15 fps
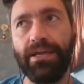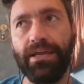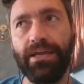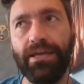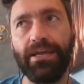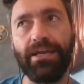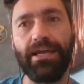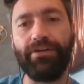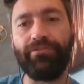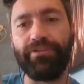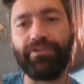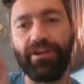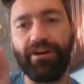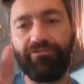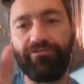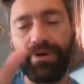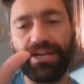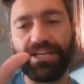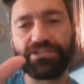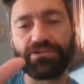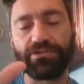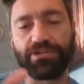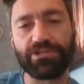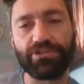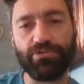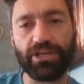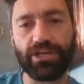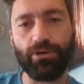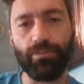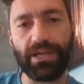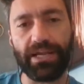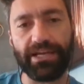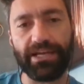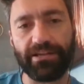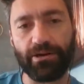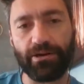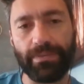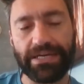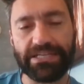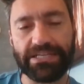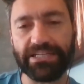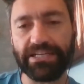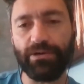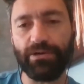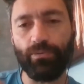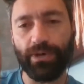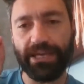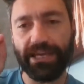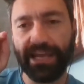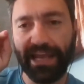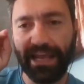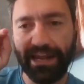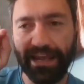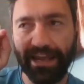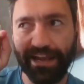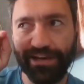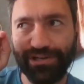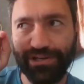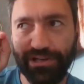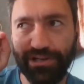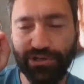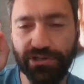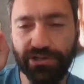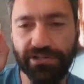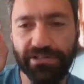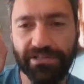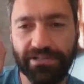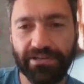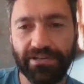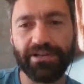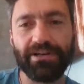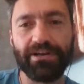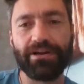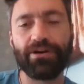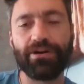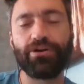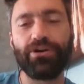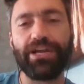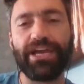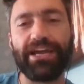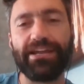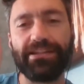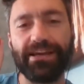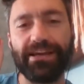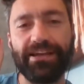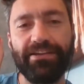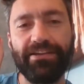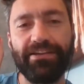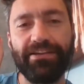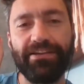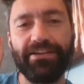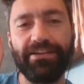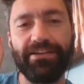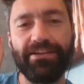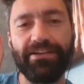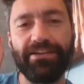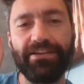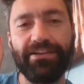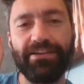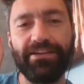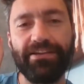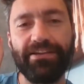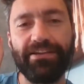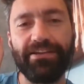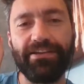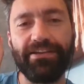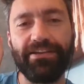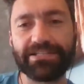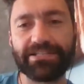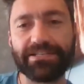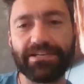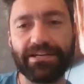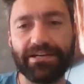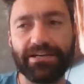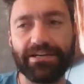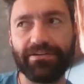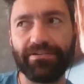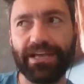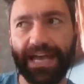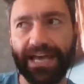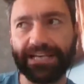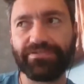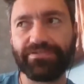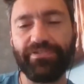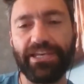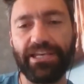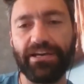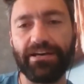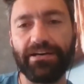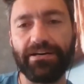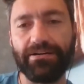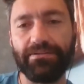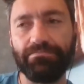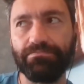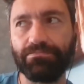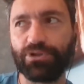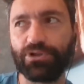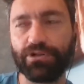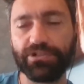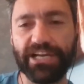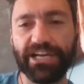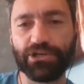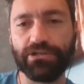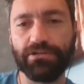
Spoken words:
if enough money starts to accumulate there, basically we can actually just create a very low gas fee transaction,